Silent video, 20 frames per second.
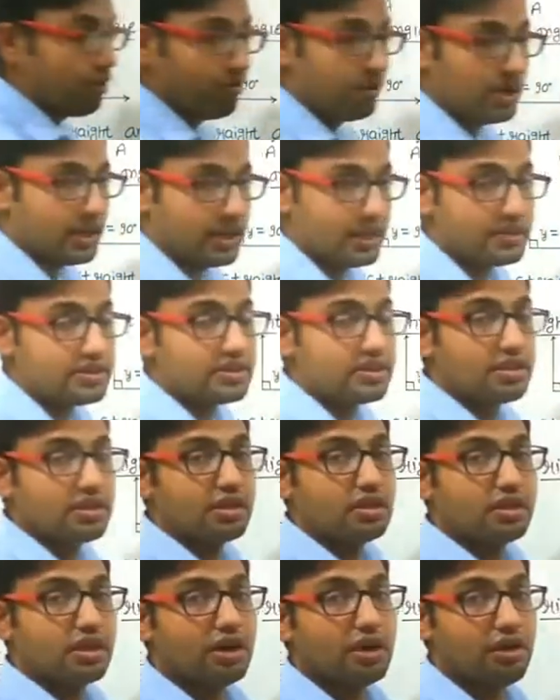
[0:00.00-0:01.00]
vertex.
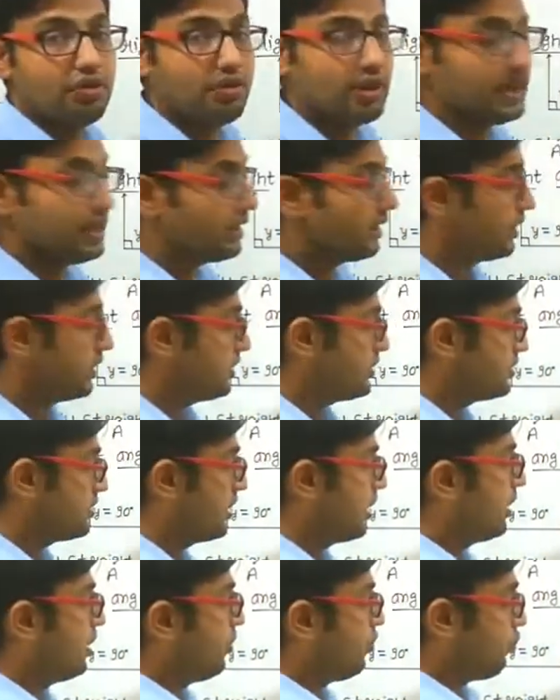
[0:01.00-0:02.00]
Third one is
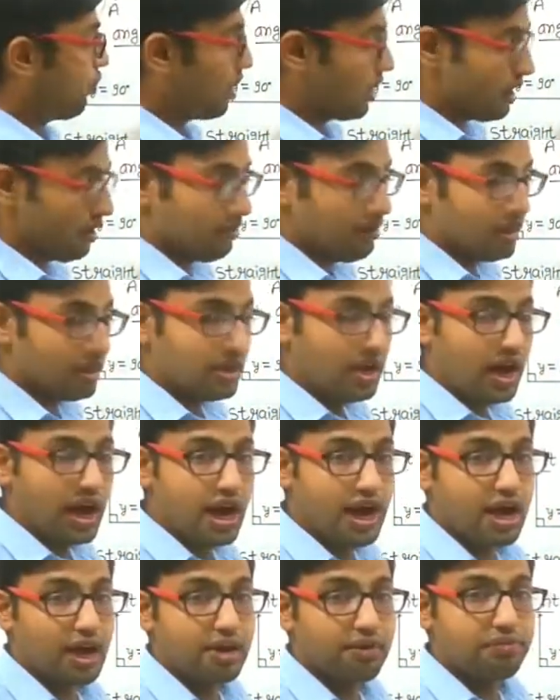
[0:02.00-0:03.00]
whatever the
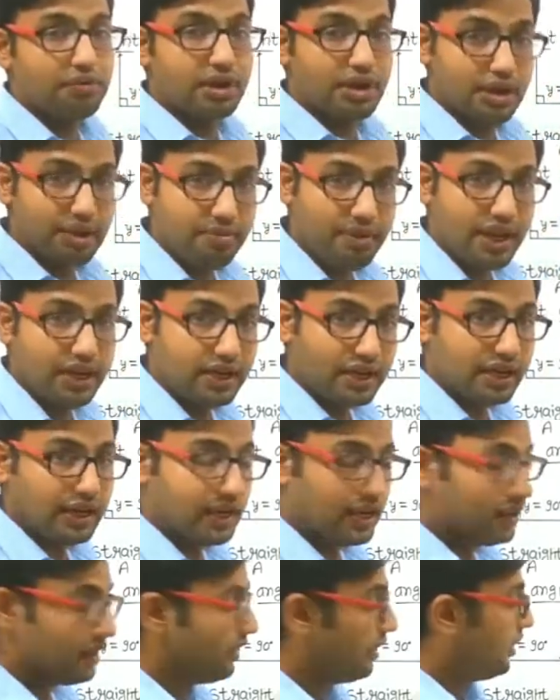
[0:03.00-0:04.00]
arm
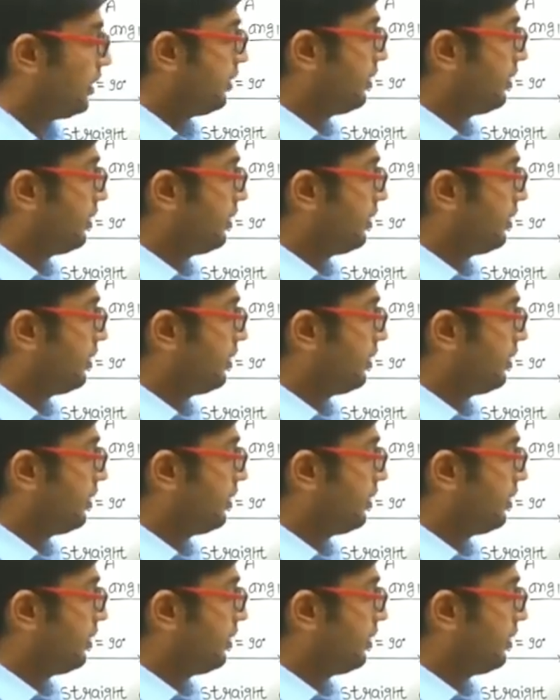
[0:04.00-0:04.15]
remaining,